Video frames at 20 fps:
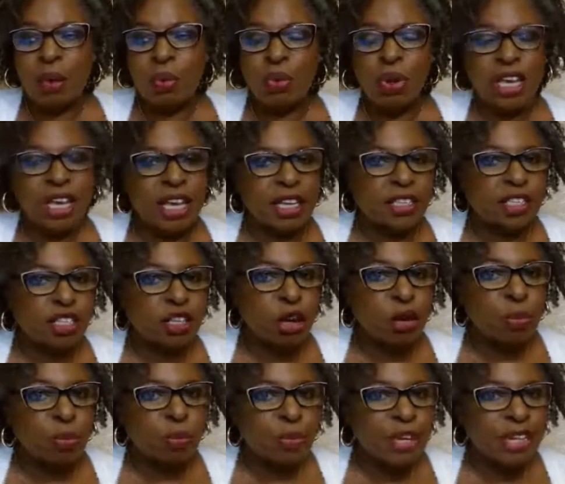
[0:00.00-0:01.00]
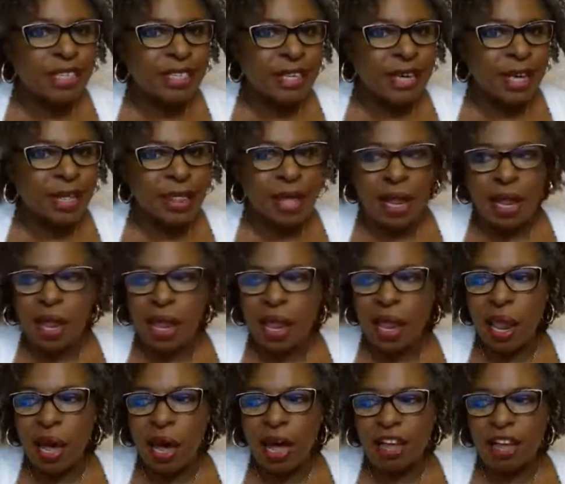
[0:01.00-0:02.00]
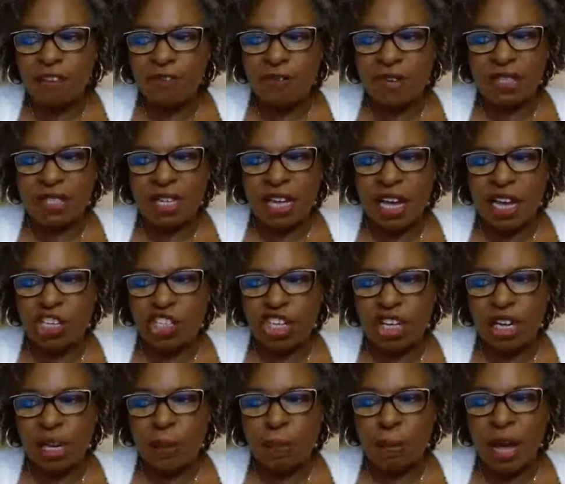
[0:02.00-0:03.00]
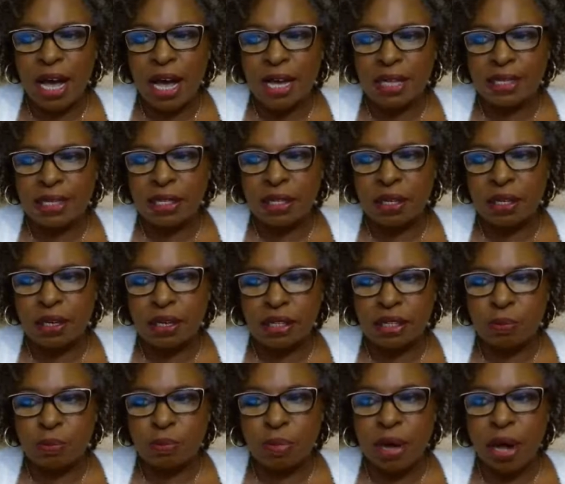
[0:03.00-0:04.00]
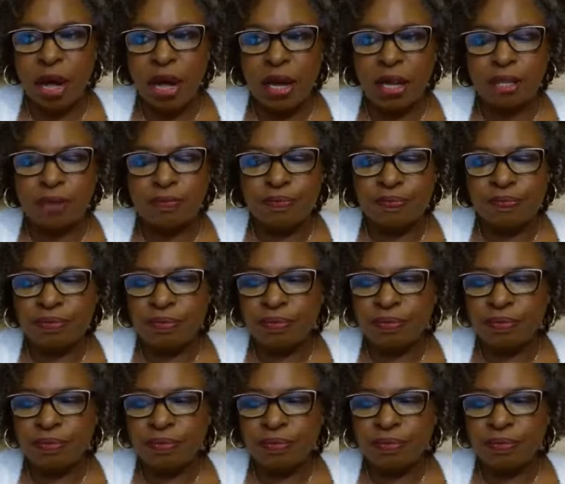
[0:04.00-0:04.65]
We get so busy that life is actually passing us by.